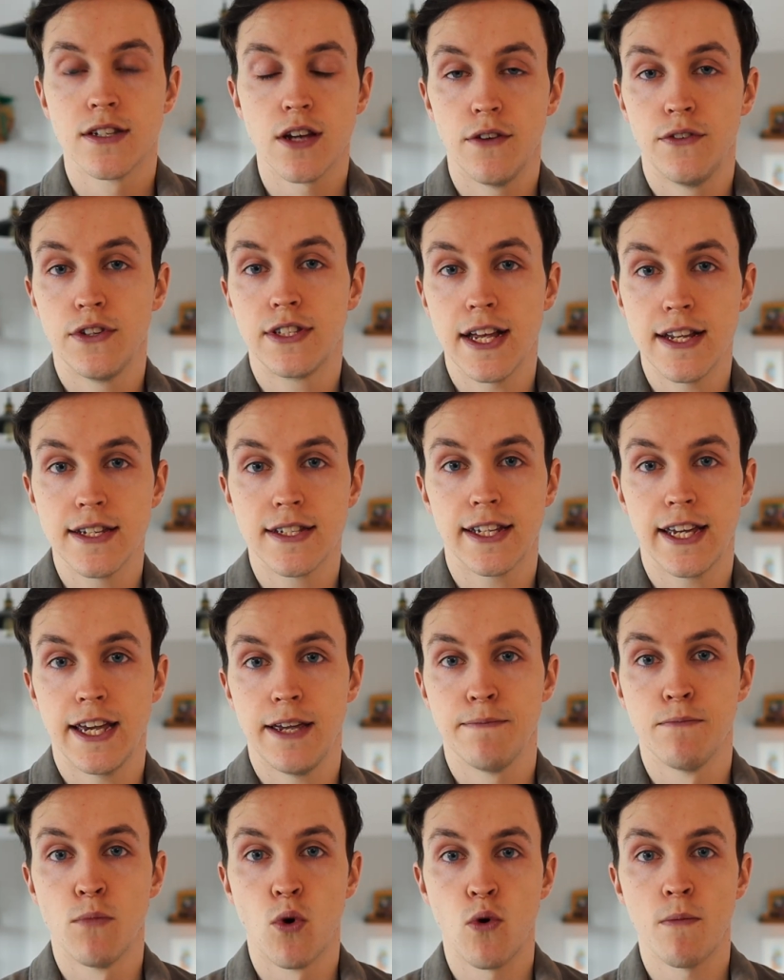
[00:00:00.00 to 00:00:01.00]
So if you tend to
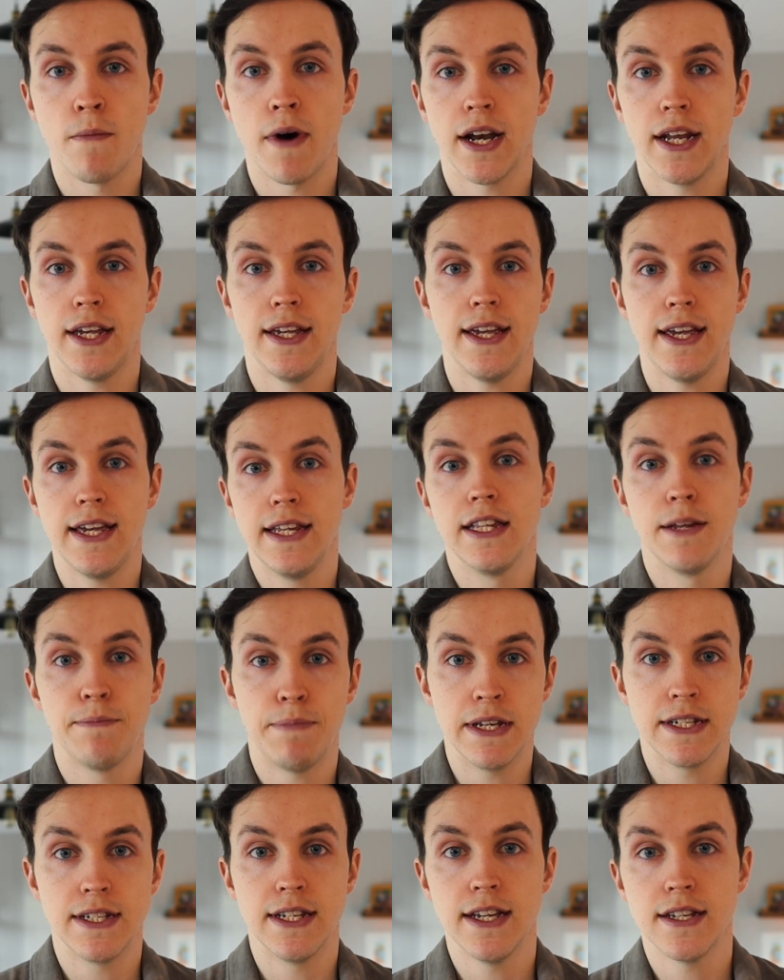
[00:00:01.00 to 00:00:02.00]
keep more money in the
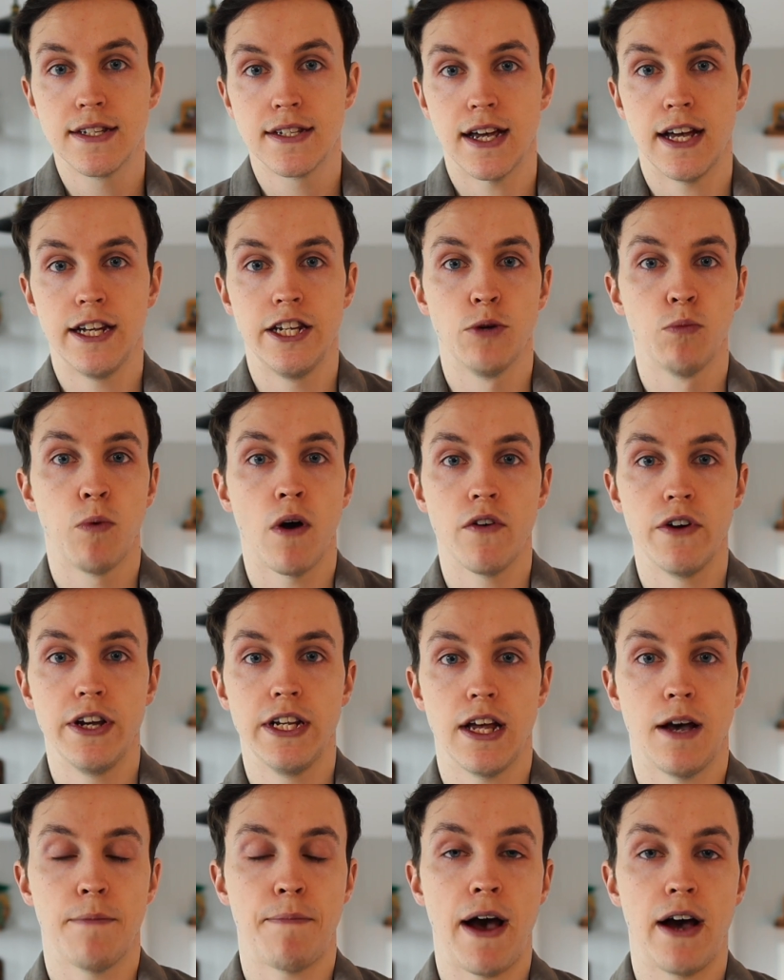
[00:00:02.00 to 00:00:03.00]
business and you're
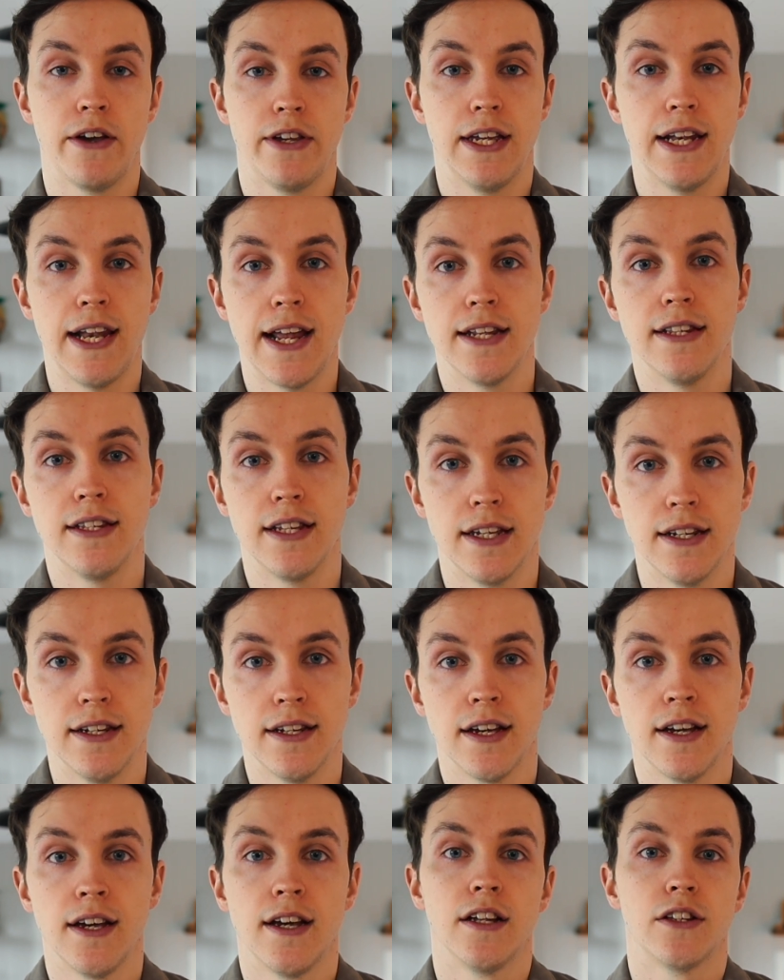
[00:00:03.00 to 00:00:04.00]
worried about your
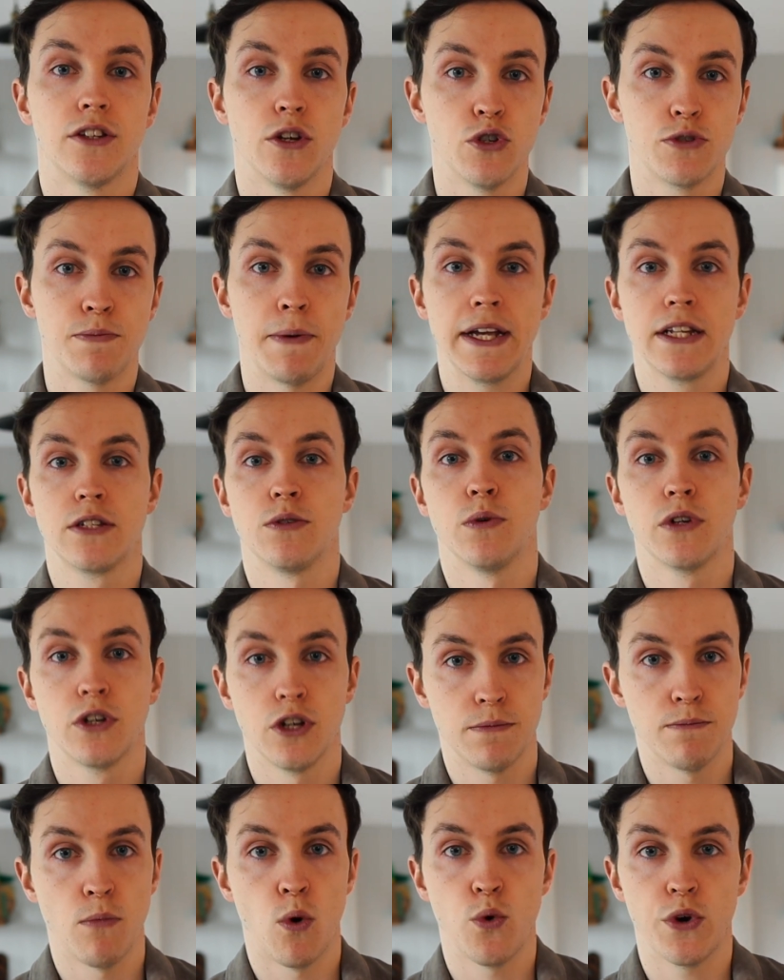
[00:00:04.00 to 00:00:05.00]
lending, do speak to a
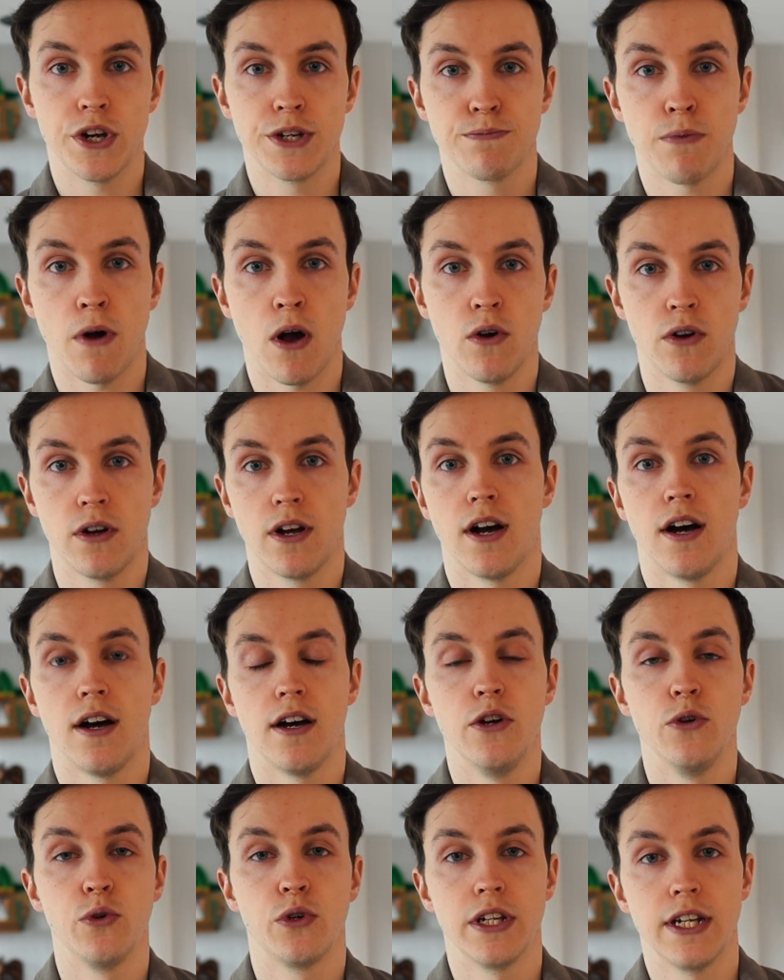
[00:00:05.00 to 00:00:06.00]
good mortgage broker
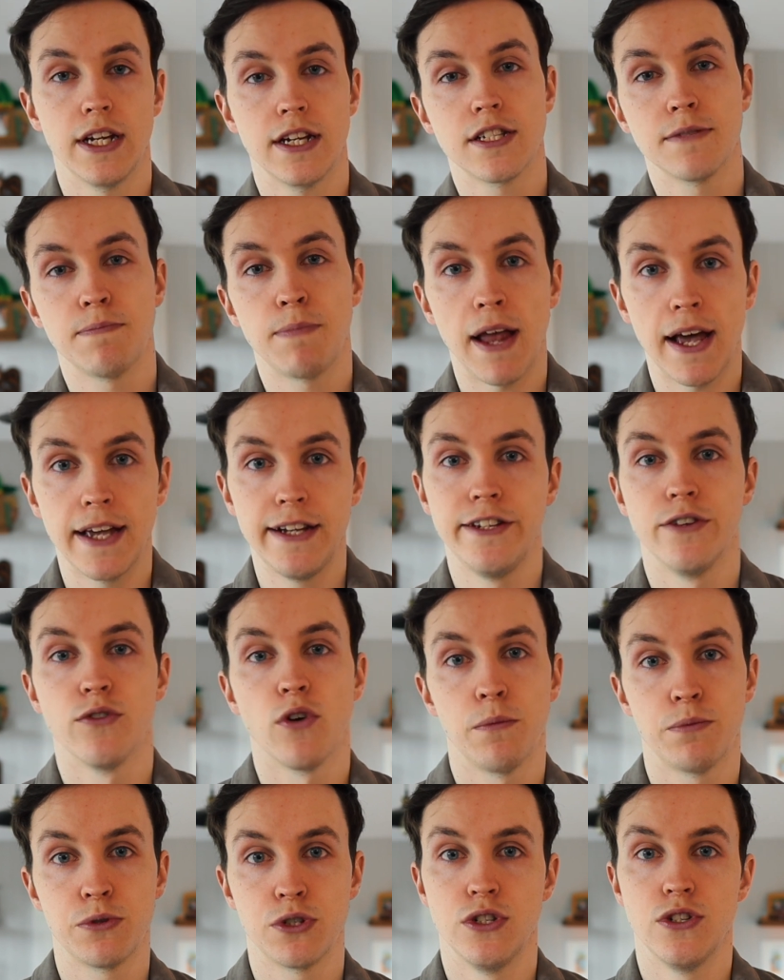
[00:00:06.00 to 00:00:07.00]
who can explain your
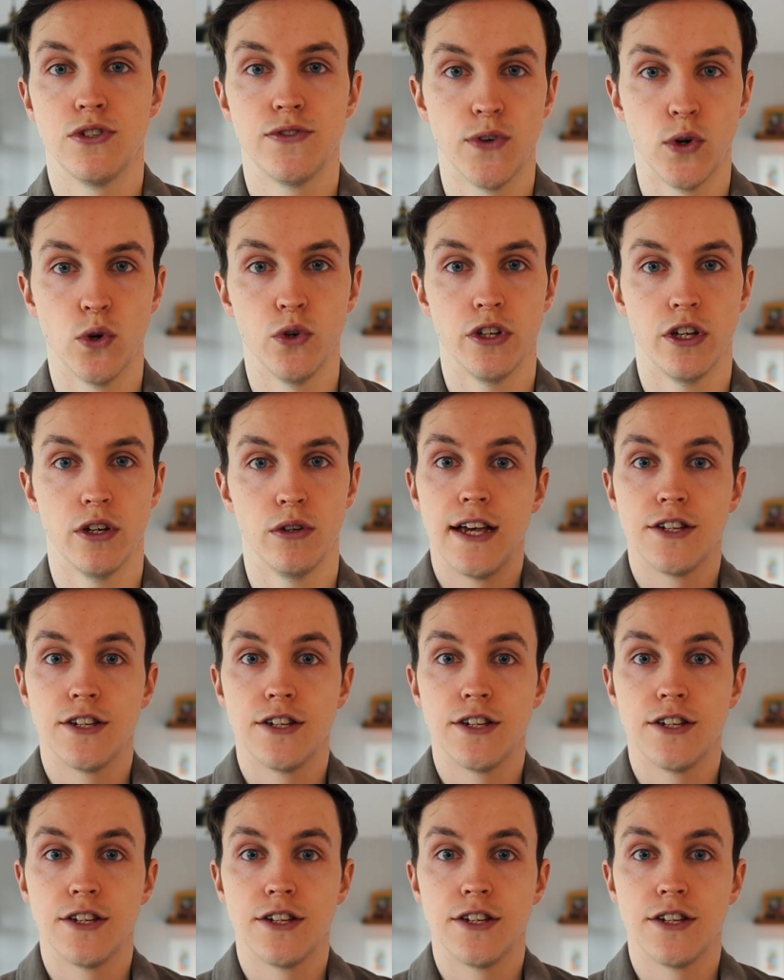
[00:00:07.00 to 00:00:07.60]
options for you.